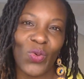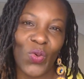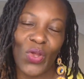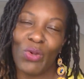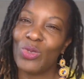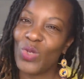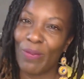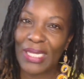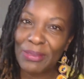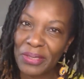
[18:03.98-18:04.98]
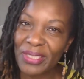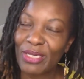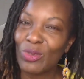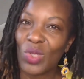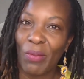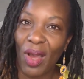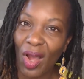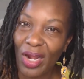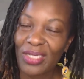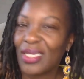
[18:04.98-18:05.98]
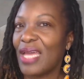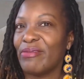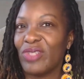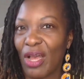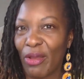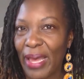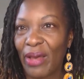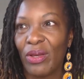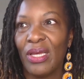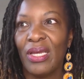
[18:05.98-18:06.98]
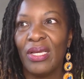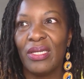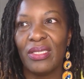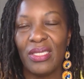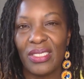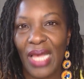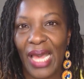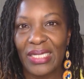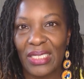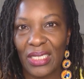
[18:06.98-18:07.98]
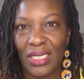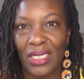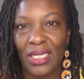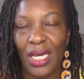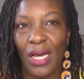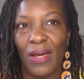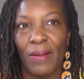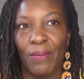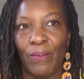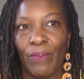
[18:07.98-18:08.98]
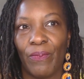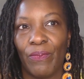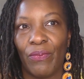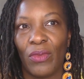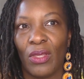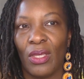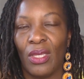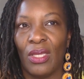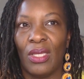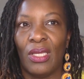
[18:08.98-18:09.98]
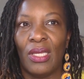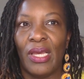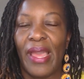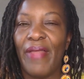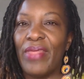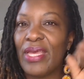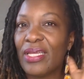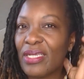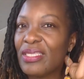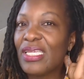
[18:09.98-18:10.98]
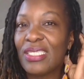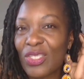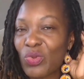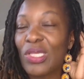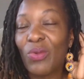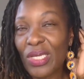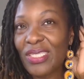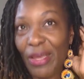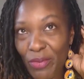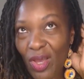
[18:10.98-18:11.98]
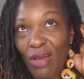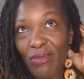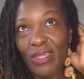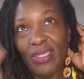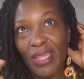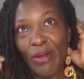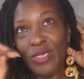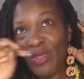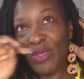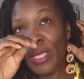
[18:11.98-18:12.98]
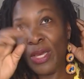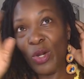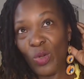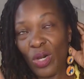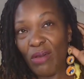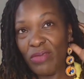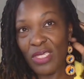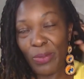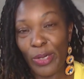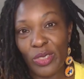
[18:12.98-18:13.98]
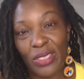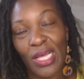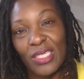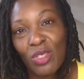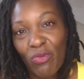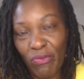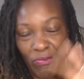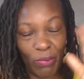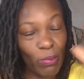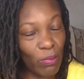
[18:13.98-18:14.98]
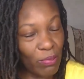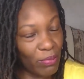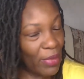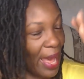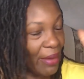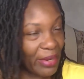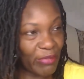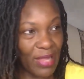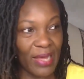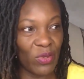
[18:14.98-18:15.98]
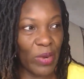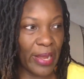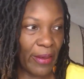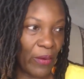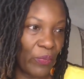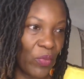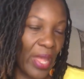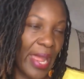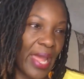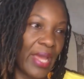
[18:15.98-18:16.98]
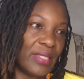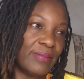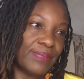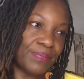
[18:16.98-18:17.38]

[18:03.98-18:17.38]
It was on my spirit, it was on my heart to kind of talk about this idea. And then this is really what set me off. There was a video of this person that's out here flying around. And